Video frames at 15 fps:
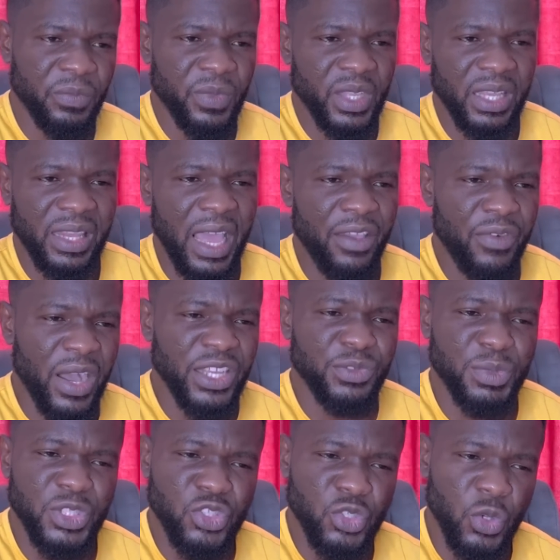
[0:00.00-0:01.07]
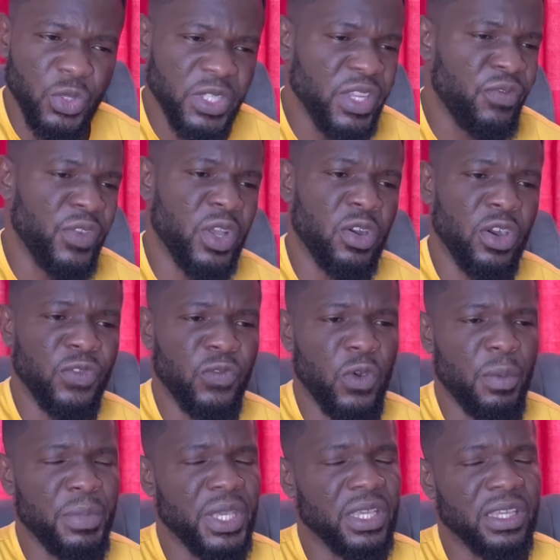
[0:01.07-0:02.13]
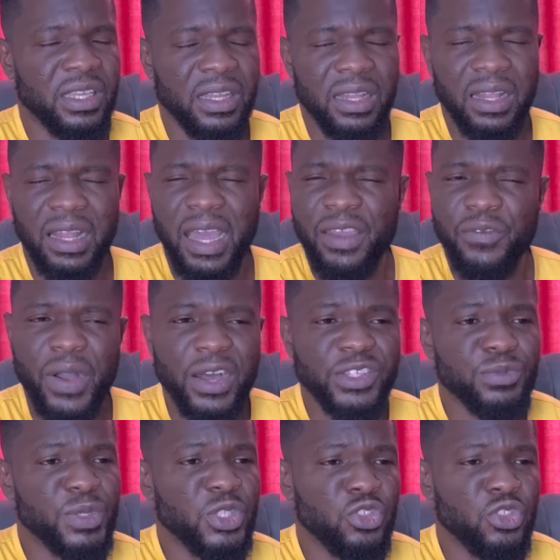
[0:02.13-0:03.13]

life has been so difficult for me. Life has been